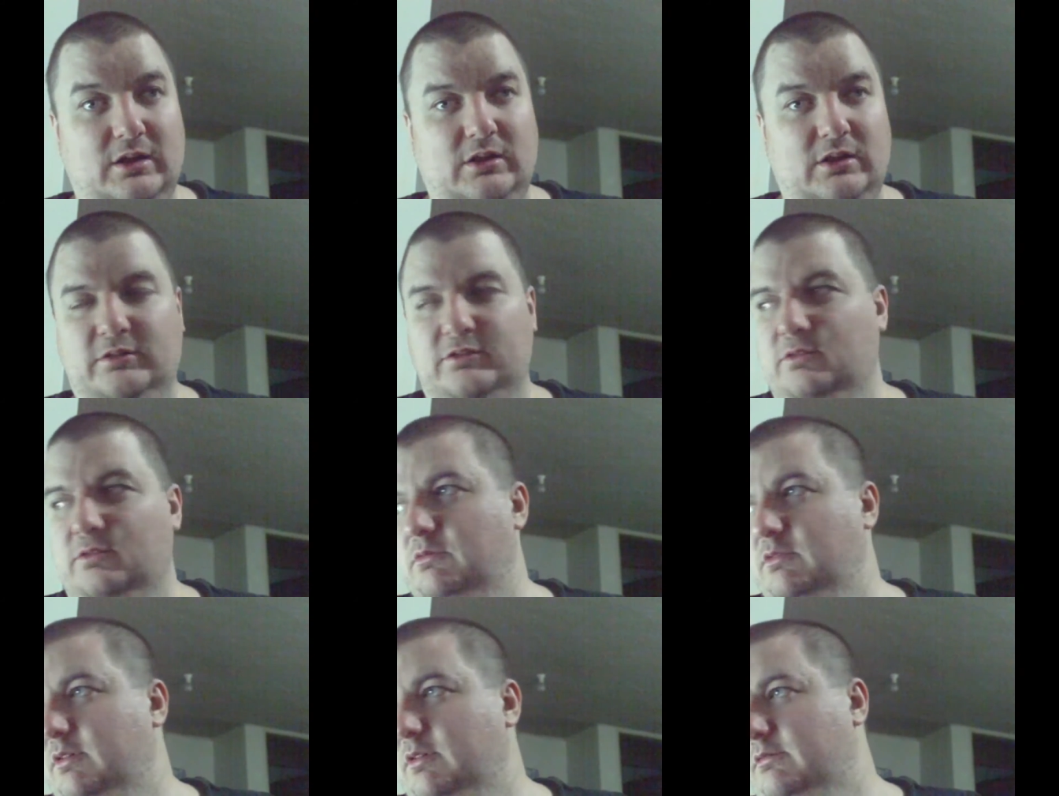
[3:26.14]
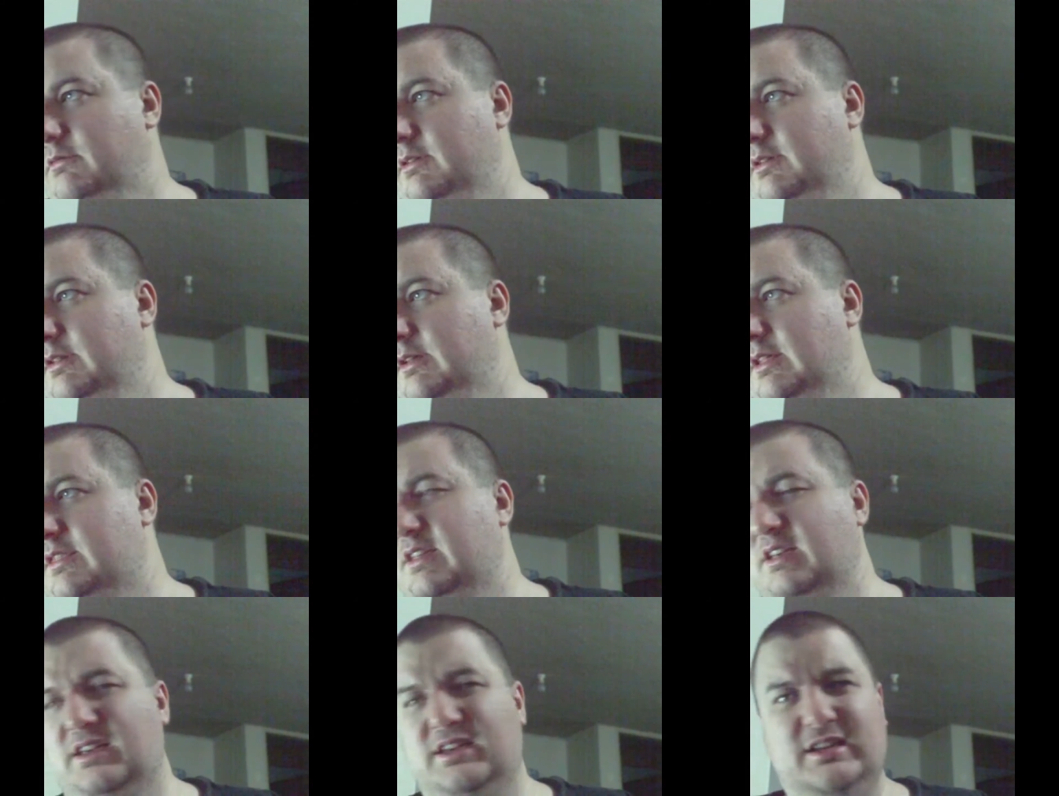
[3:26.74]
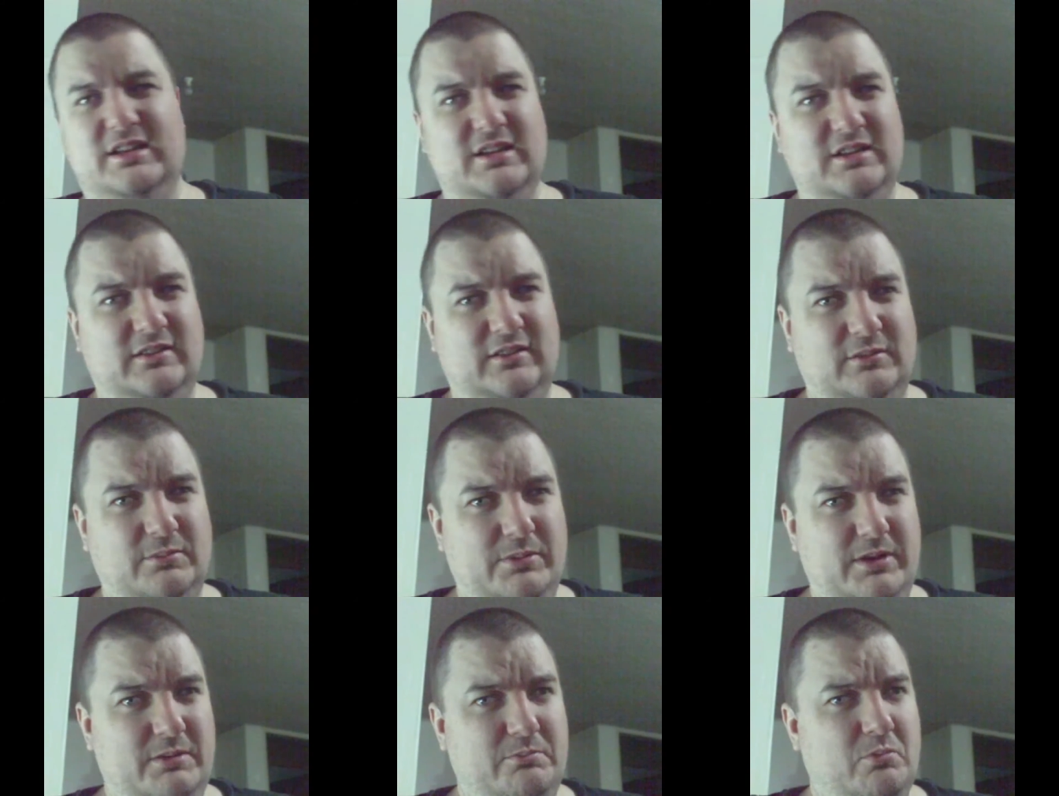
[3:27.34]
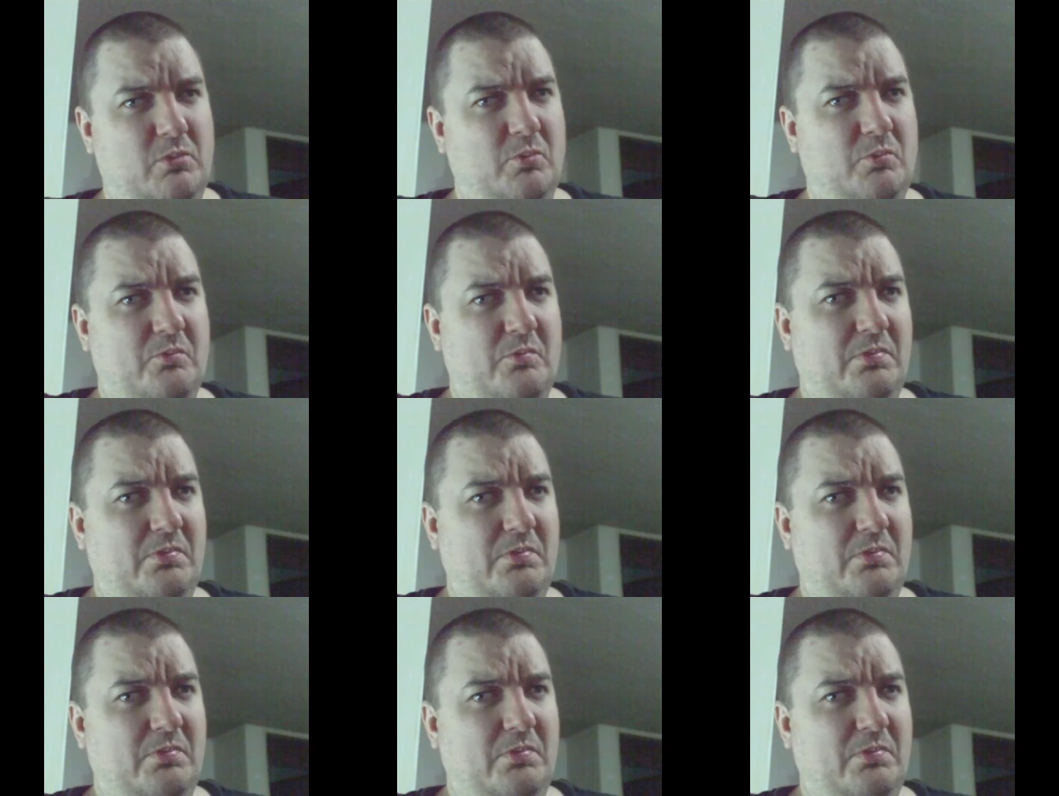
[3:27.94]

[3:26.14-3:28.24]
a lot to work with. I think he needs to be